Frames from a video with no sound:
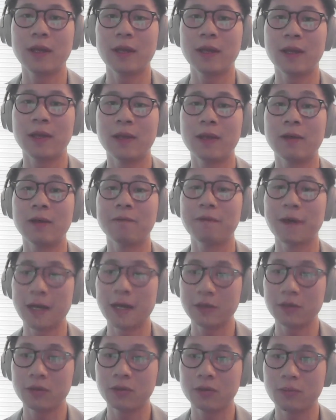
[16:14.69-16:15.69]
and a
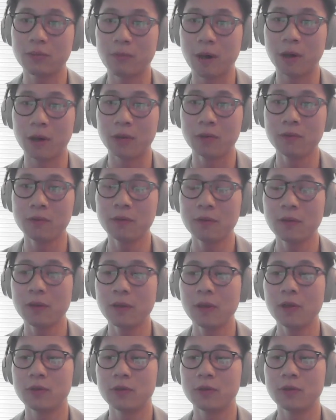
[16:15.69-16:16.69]
fine-tuned model
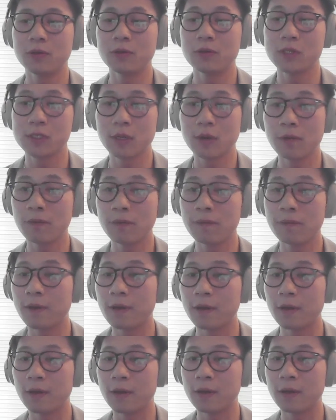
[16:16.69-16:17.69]
to
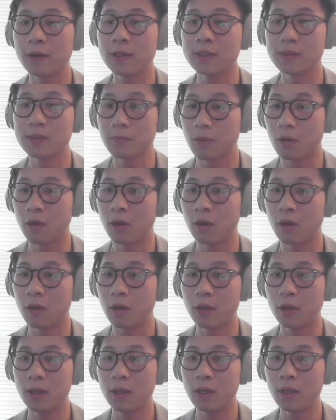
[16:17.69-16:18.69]
solve a
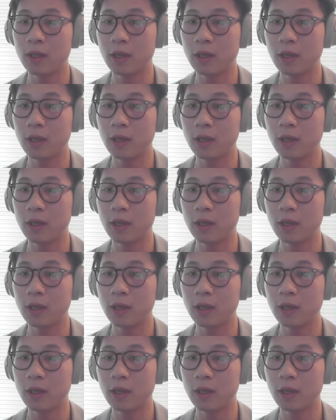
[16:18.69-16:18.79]
small,